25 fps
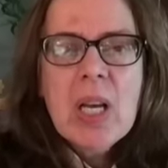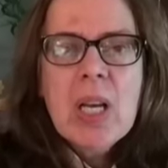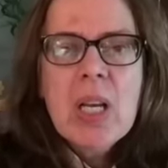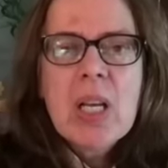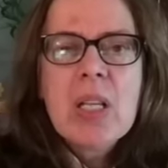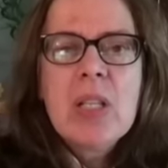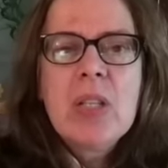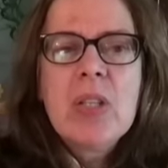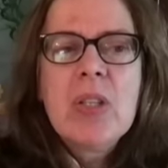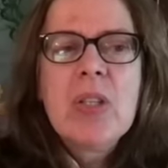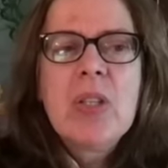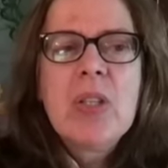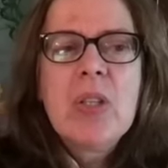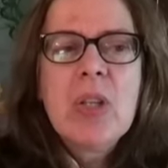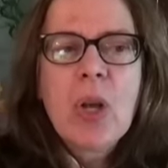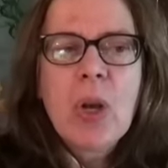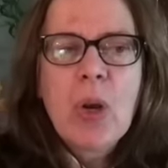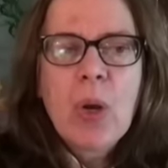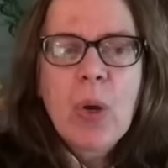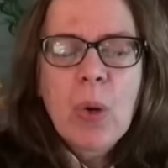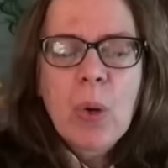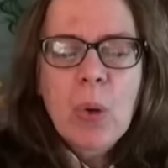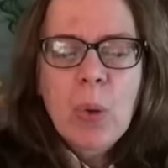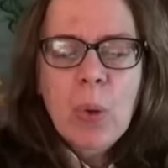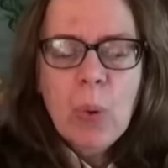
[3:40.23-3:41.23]
And
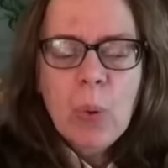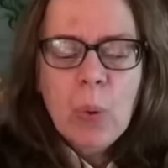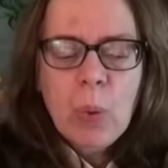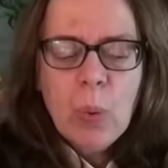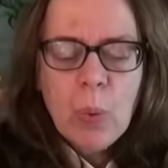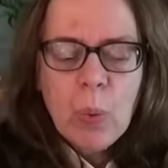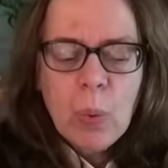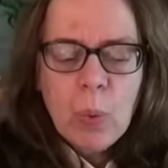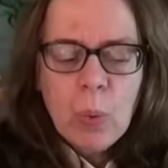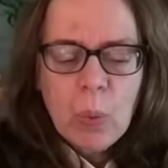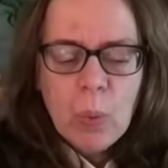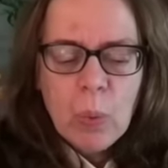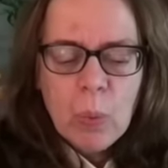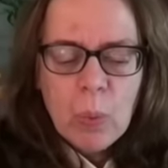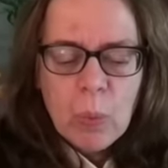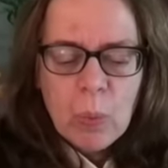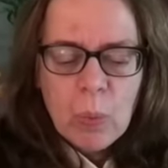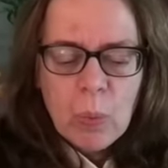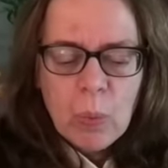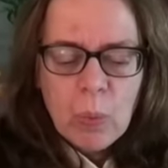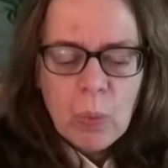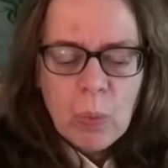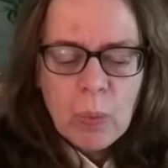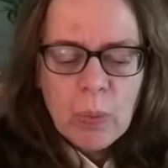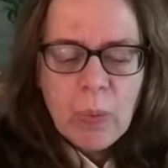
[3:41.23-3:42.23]
so
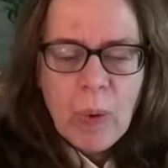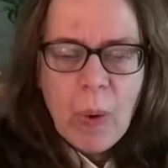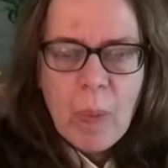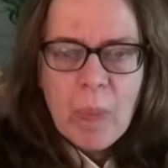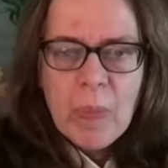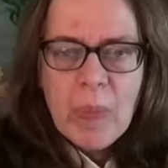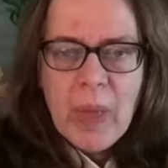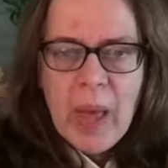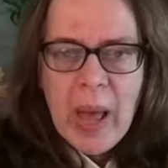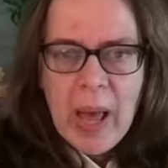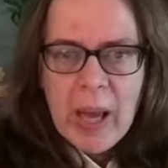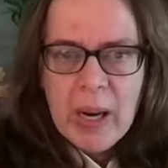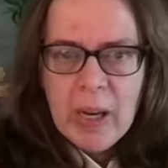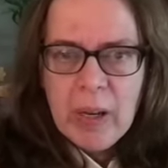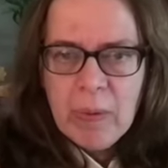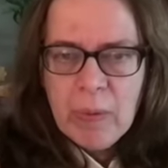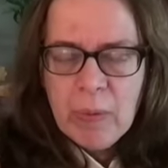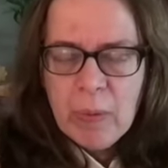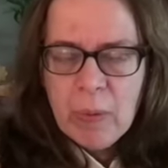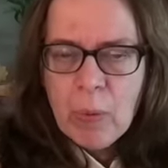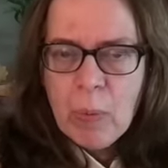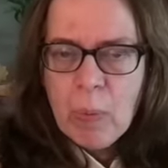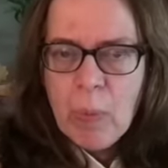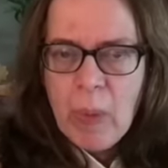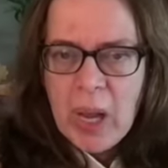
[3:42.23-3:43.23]
from that
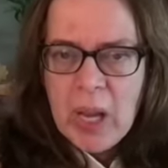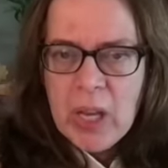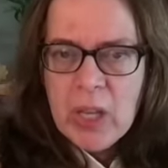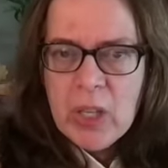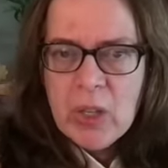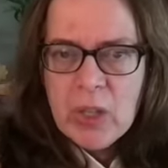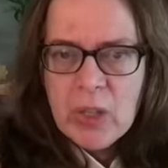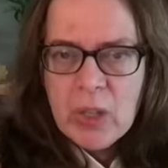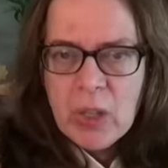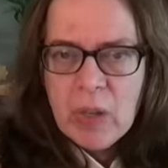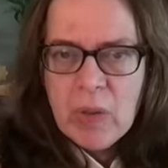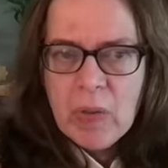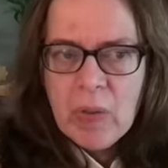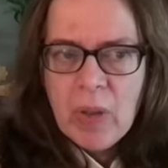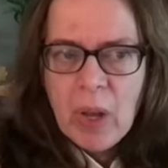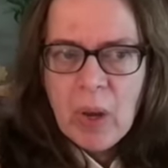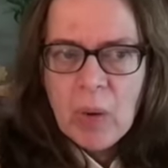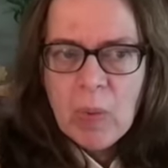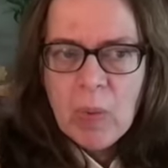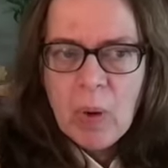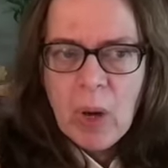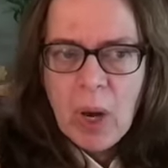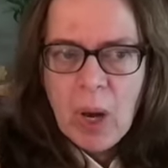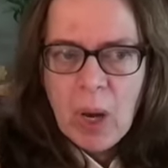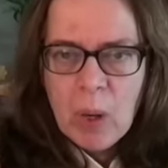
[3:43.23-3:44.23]
information
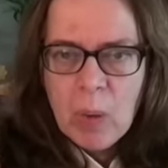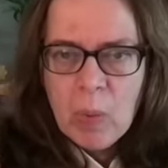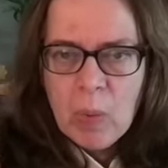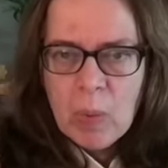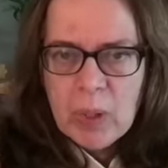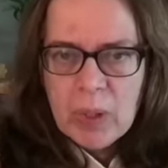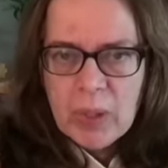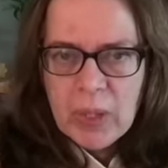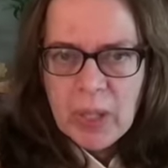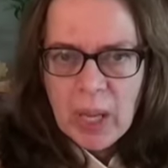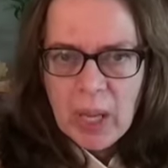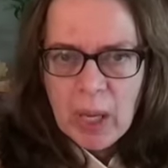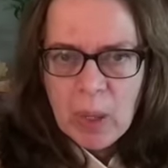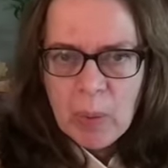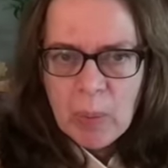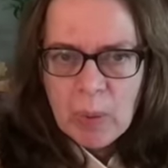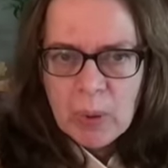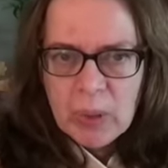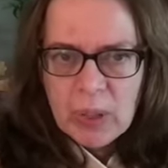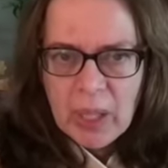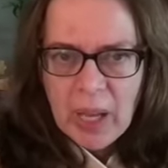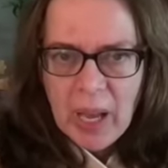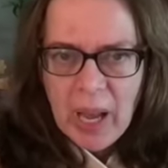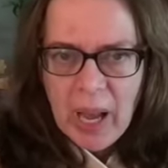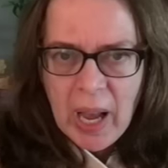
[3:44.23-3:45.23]
that I was able
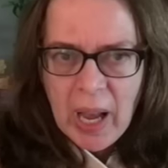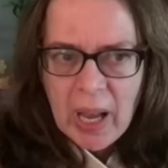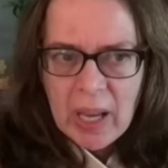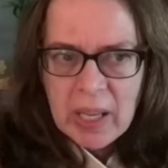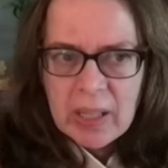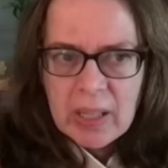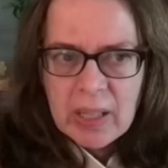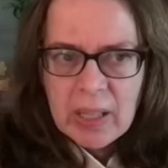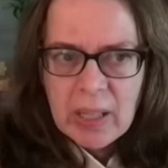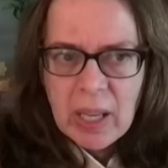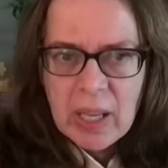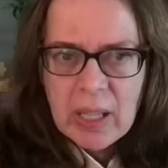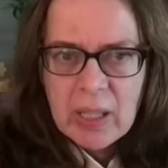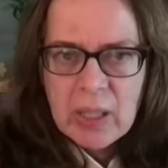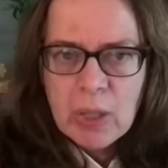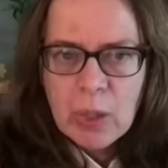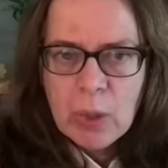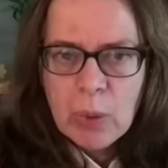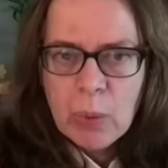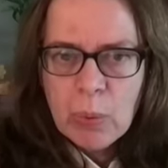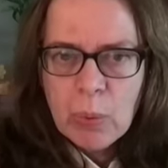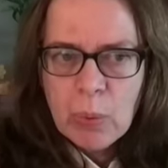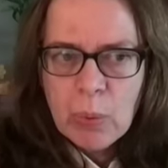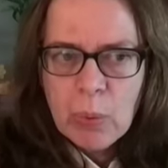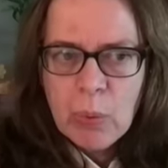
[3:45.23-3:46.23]
to access
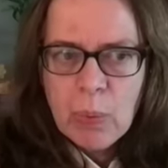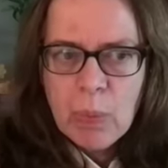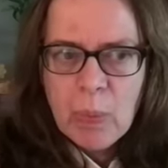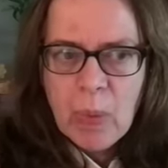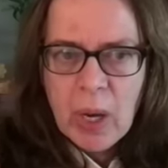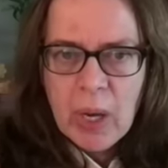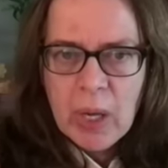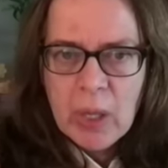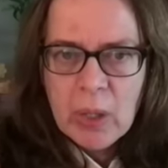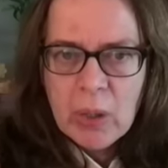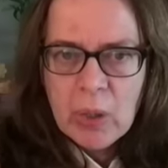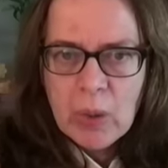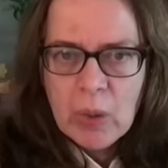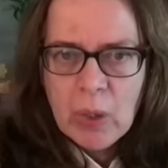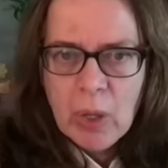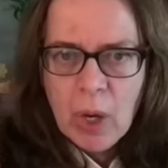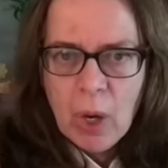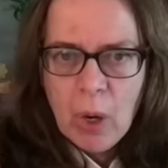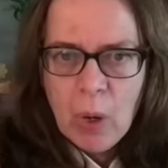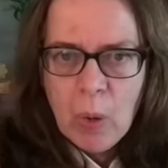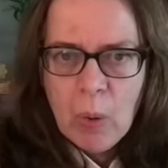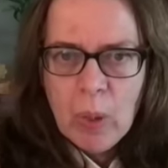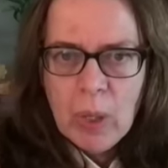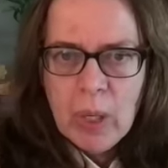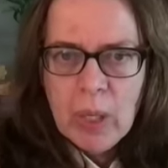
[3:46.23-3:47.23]
through Michael
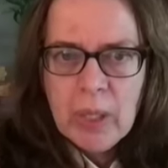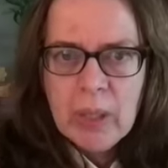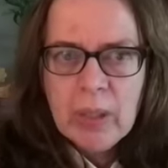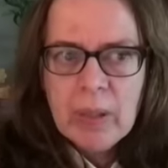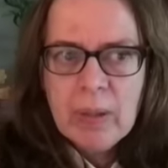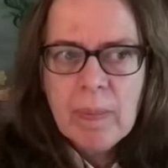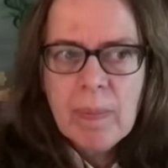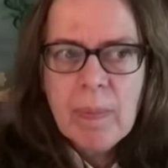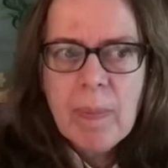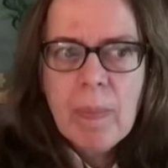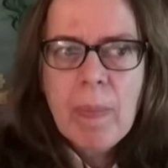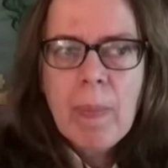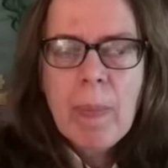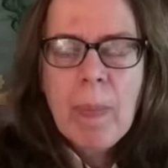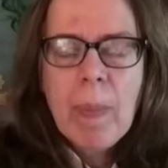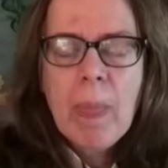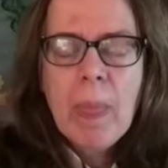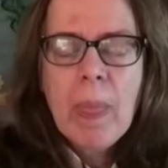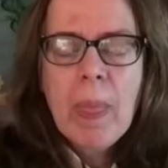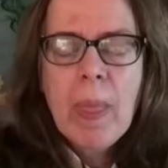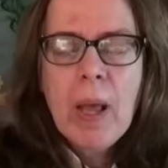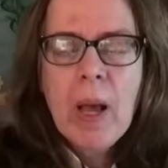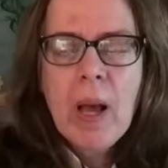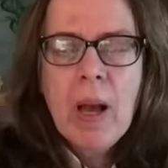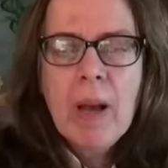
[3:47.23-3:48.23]
Cohen,
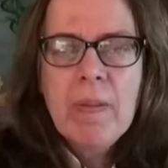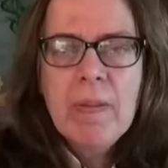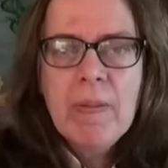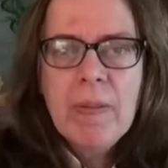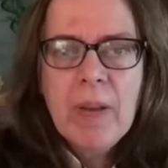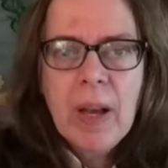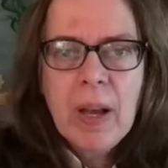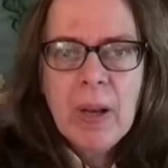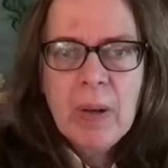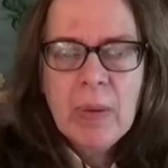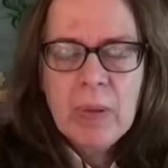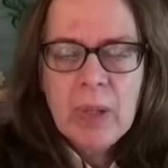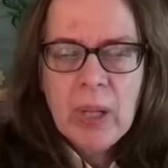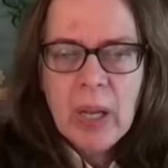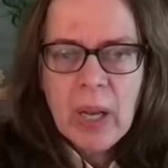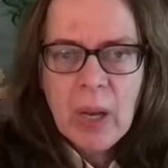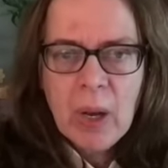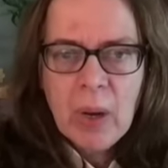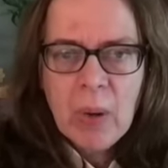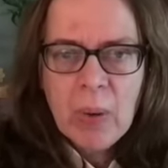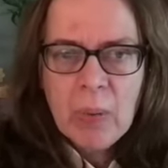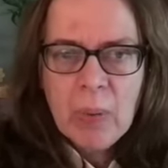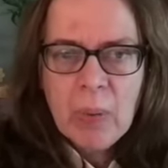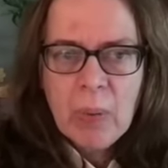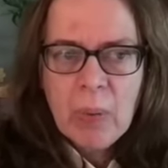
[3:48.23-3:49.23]
I found
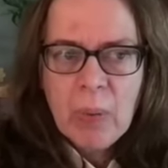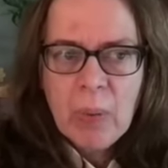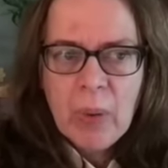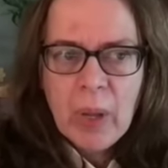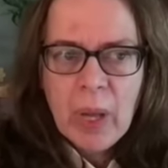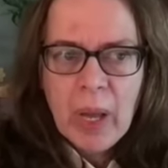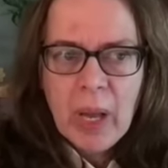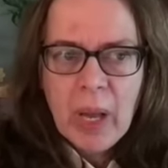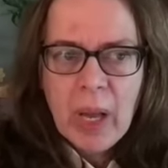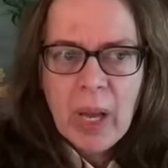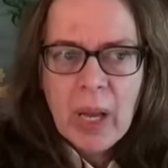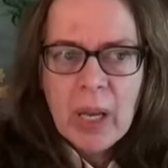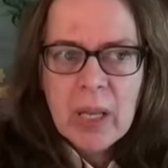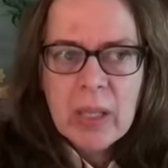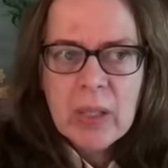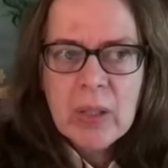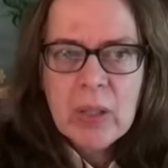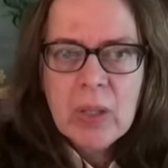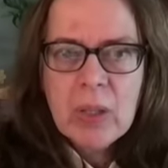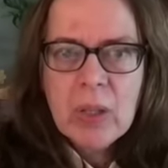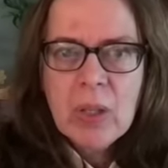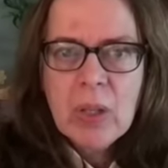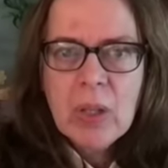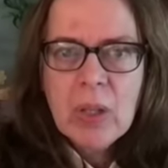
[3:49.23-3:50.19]
out that